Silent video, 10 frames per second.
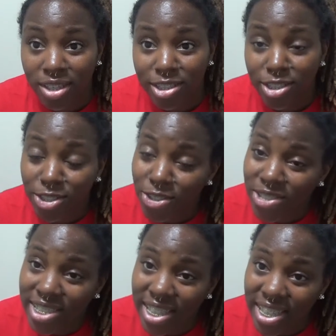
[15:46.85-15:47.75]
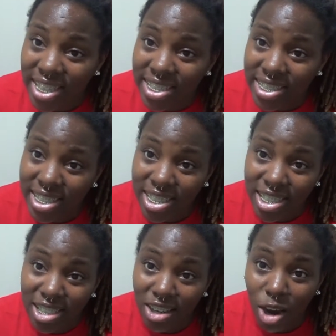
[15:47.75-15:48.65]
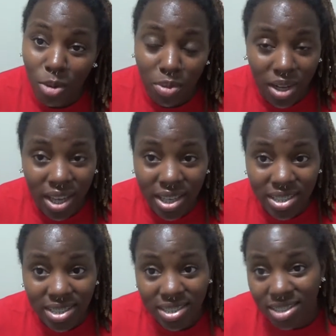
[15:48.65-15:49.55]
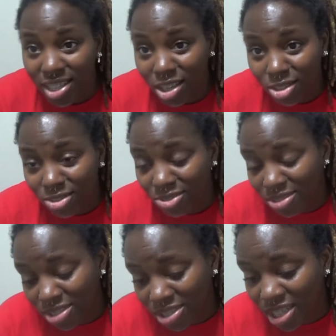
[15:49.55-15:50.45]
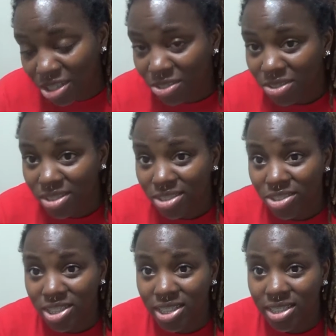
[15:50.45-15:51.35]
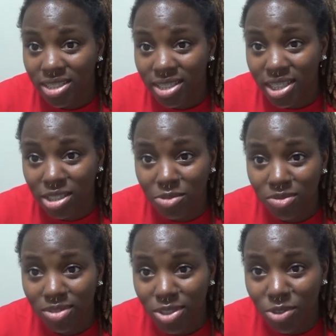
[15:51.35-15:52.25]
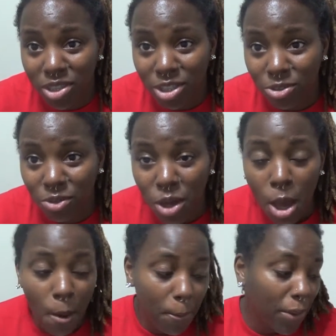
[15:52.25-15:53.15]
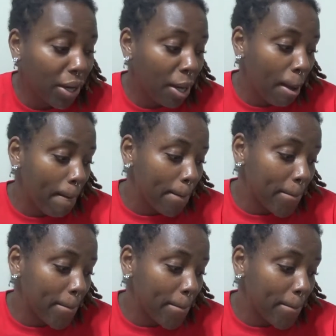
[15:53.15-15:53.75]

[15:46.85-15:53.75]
choose to listen are blessed. And those, you know, you just keep doing you. But